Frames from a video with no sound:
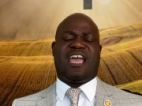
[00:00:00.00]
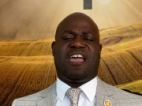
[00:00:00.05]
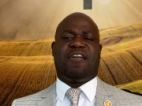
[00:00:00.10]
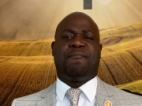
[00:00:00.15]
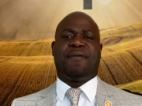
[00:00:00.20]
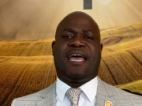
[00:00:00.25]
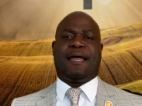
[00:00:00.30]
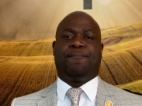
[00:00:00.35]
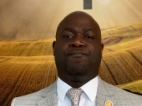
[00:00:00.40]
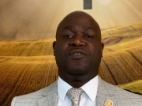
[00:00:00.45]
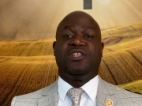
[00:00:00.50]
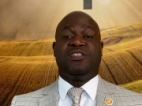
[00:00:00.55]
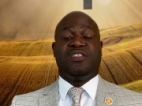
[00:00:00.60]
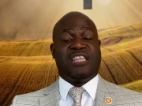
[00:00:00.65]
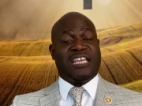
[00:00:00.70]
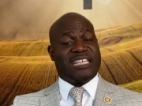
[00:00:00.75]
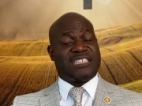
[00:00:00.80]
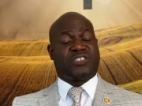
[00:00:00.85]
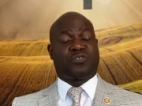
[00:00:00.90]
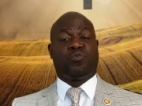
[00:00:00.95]
Amen.
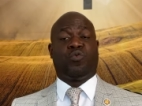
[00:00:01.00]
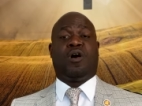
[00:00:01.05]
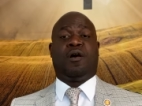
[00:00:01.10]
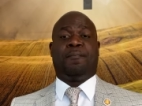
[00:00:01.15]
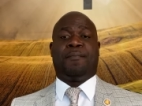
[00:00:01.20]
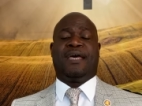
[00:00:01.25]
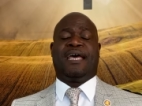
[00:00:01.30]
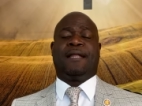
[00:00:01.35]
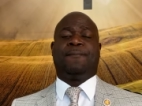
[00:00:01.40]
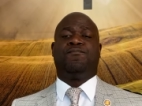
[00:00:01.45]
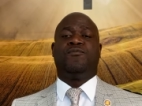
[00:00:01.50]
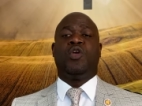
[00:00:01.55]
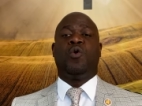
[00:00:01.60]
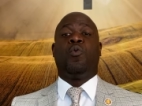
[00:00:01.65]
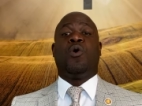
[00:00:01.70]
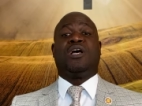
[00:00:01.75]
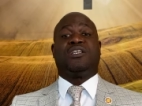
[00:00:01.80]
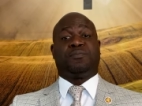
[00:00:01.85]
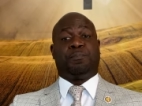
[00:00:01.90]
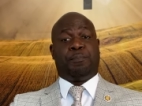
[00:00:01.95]
This woman
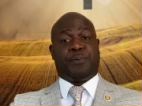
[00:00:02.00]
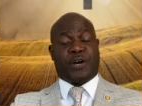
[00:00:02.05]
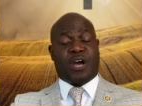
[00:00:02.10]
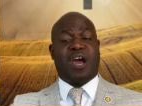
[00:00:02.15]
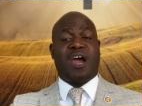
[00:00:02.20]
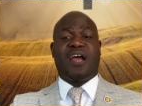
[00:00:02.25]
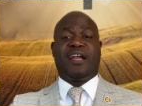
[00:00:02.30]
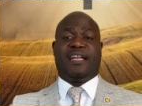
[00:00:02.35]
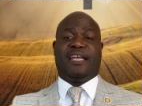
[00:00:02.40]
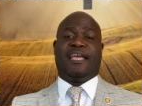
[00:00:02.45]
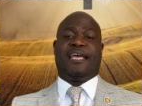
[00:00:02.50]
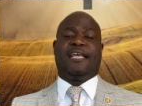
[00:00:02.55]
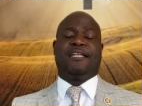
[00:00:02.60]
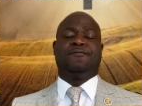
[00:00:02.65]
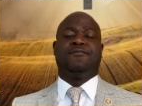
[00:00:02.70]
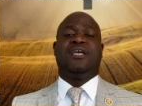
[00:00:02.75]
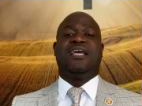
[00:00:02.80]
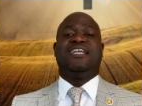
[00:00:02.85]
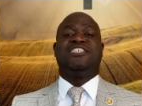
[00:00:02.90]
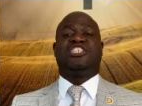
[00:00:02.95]
was burdened.